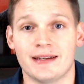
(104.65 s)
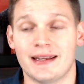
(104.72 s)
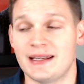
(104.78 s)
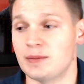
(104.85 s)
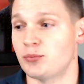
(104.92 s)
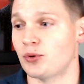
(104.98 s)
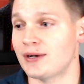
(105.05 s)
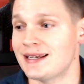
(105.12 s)
And he
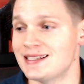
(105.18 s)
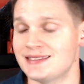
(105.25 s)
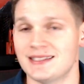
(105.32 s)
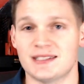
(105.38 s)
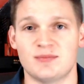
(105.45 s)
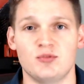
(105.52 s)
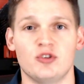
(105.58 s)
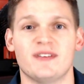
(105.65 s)
brings
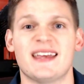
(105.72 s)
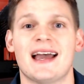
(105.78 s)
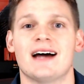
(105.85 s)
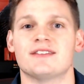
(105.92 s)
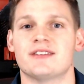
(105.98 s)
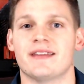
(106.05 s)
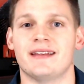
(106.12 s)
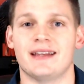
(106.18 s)
this movie
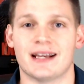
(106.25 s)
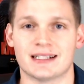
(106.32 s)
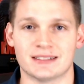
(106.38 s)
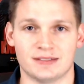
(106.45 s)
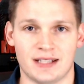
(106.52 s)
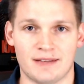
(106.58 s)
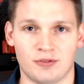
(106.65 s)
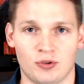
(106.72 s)
out to the next
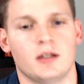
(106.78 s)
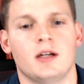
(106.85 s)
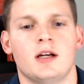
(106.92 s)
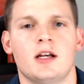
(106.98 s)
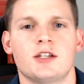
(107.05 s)
level.